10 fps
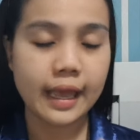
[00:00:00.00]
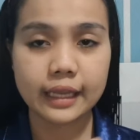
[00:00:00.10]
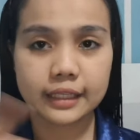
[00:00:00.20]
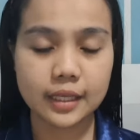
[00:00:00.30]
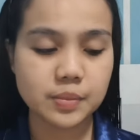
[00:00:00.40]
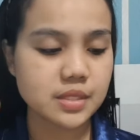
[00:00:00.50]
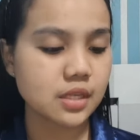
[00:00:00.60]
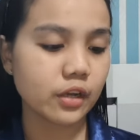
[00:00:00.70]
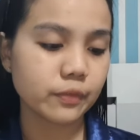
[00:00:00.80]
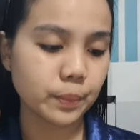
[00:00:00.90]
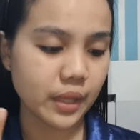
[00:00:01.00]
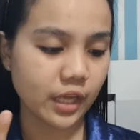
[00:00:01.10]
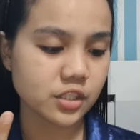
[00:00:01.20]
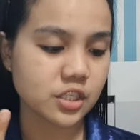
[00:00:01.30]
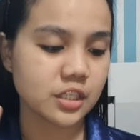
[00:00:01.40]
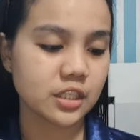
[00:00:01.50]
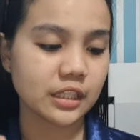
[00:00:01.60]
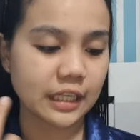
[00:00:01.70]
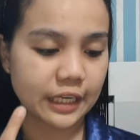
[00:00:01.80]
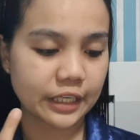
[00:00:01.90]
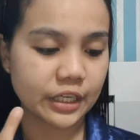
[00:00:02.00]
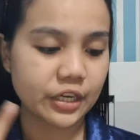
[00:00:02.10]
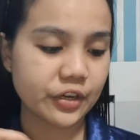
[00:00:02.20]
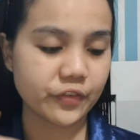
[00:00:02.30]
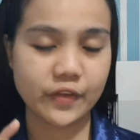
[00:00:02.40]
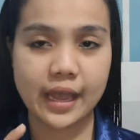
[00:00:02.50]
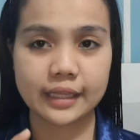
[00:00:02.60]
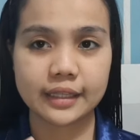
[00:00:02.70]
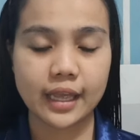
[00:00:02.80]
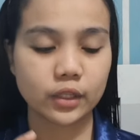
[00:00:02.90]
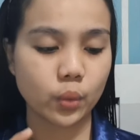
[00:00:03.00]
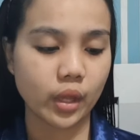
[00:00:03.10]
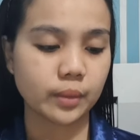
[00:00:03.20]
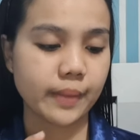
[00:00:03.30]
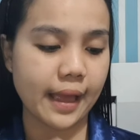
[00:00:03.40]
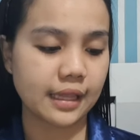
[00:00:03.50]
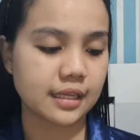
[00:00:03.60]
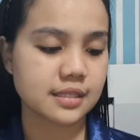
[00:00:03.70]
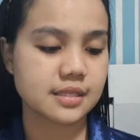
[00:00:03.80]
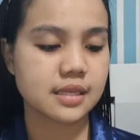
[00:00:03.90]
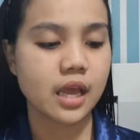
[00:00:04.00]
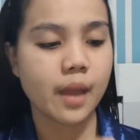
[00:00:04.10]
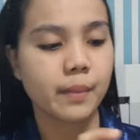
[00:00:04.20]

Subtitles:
and keeps the complexion clear, refined, and well-balanced.